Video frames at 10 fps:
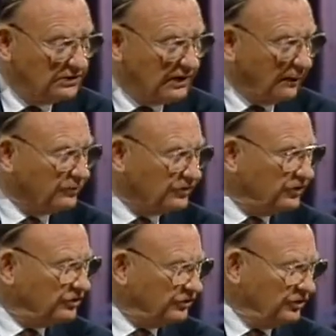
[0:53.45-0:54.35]
That was the
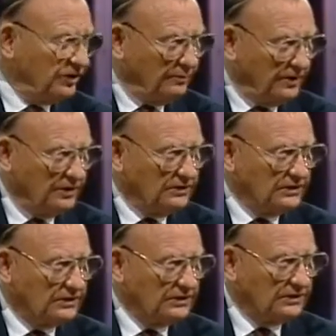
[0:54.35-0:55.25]
decision he made.
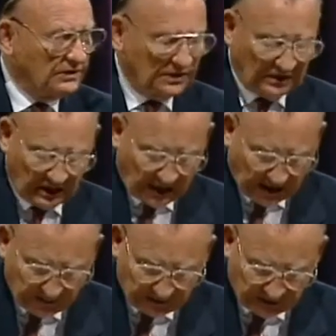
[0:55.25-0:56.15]
I
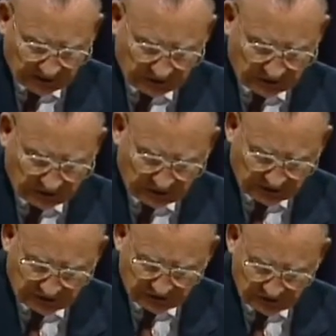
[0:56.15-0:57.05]
am a debtor to the
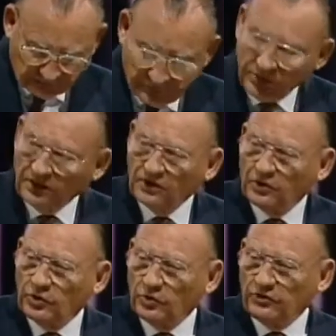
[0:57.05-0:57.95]
Greeks,
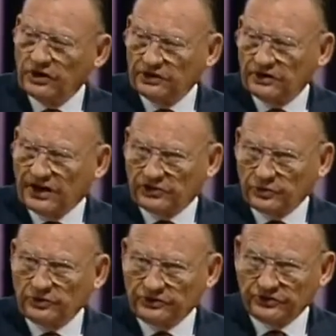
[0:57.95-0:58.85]
who are the
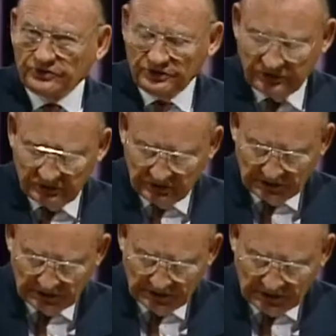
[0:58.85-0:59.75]
intellectuals.
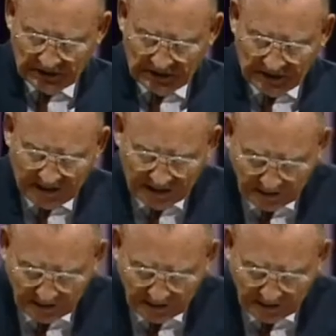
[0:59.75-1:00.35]
And I